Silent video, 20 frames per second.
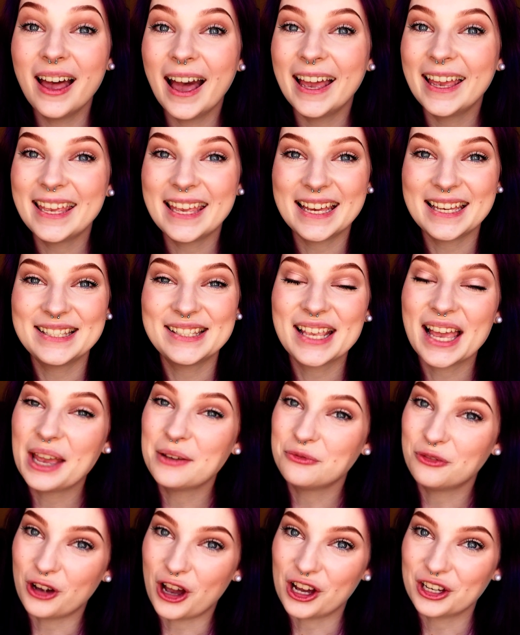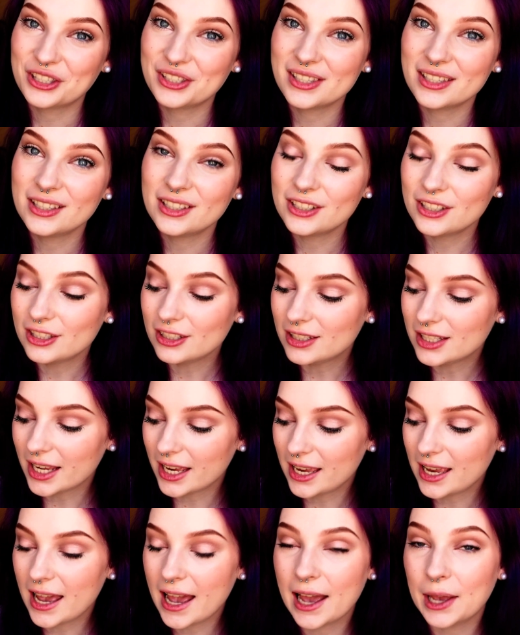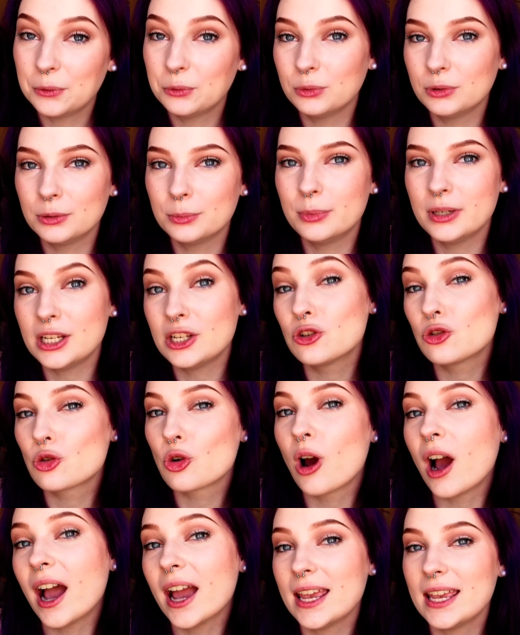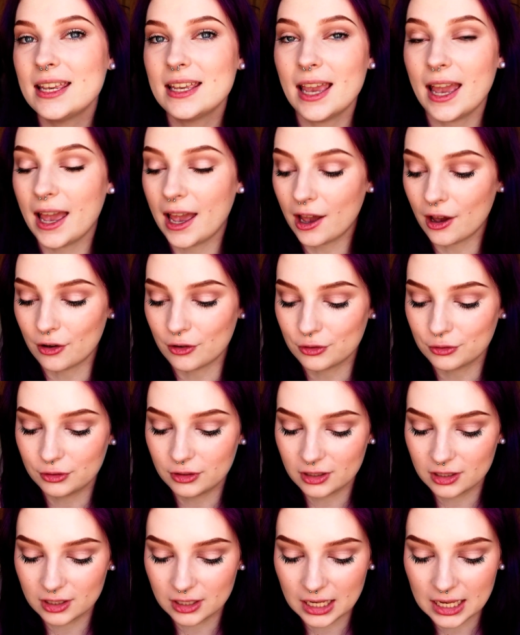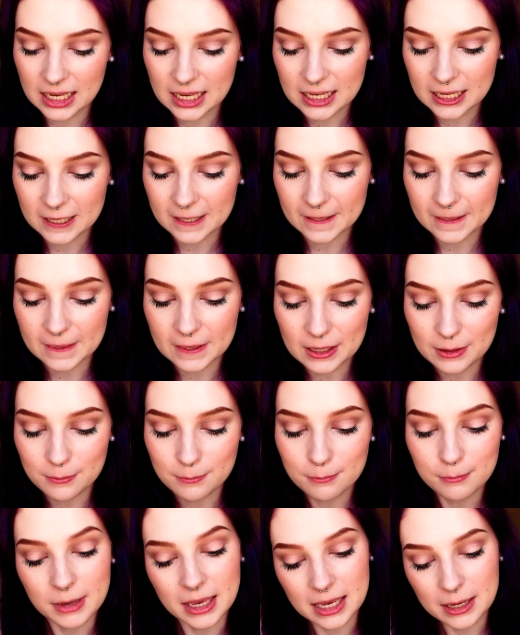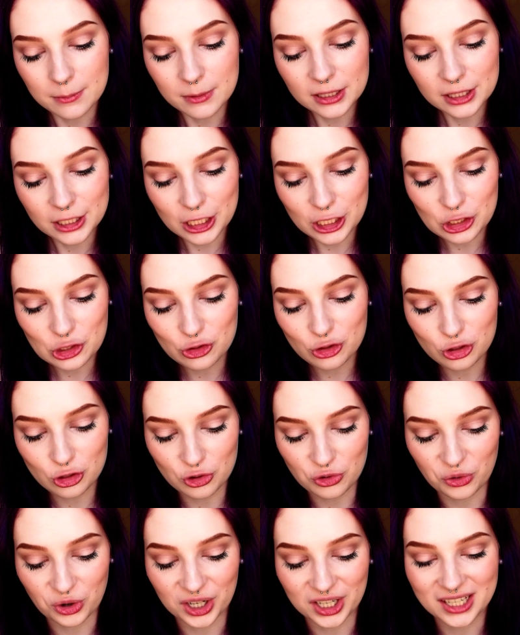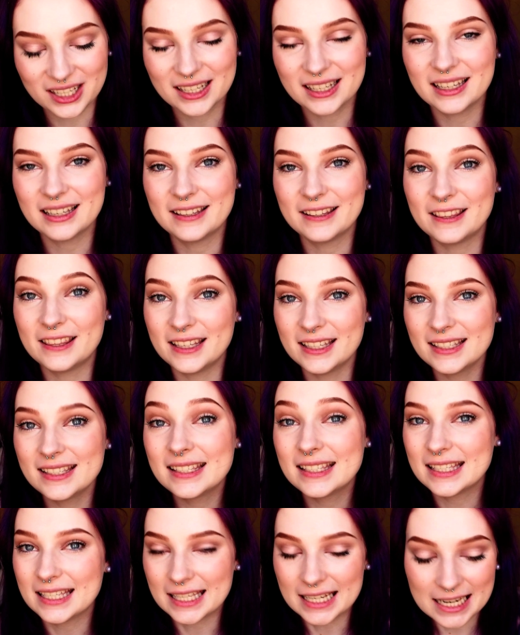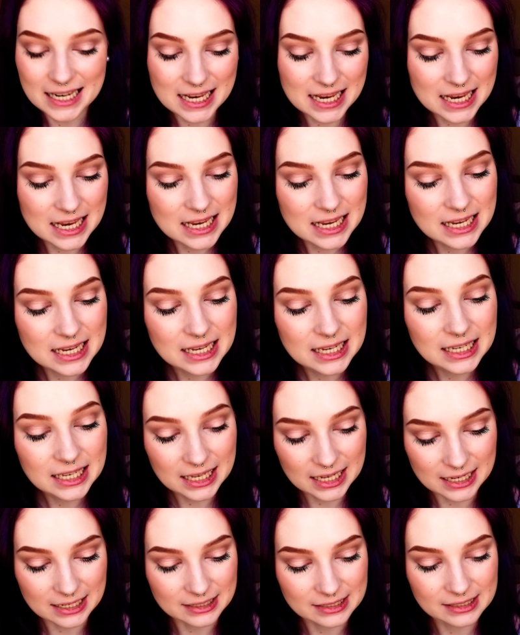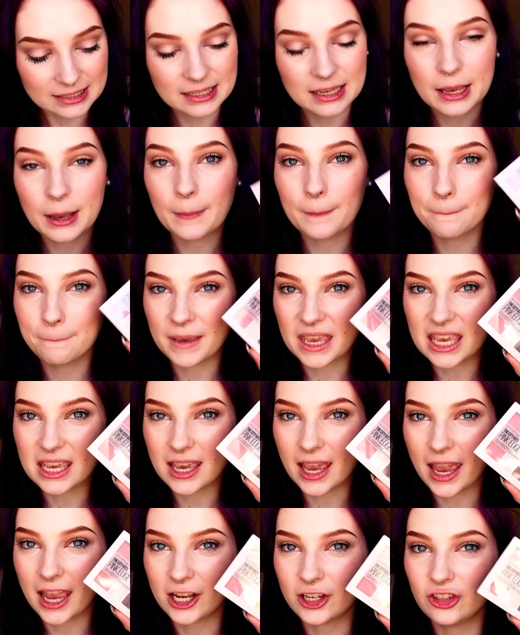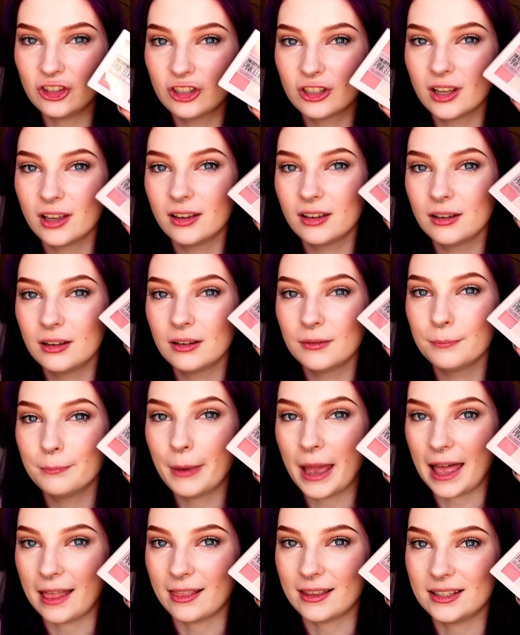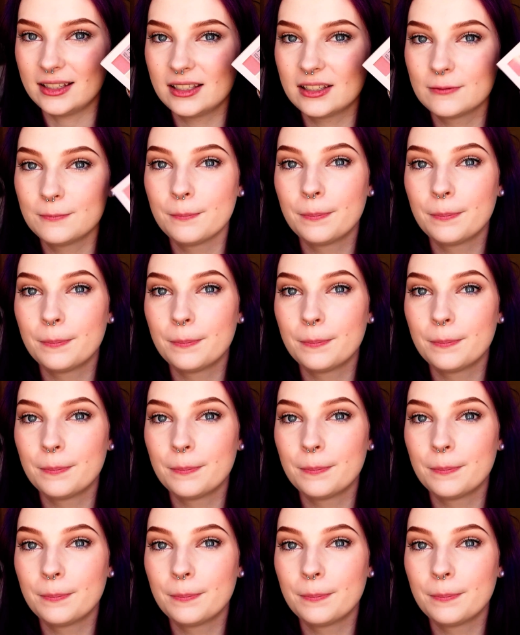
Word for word: Hi guys, I'm Fox, and today I will be trying out the Maybelline New York uh, The City Kids Pink Edge Palette.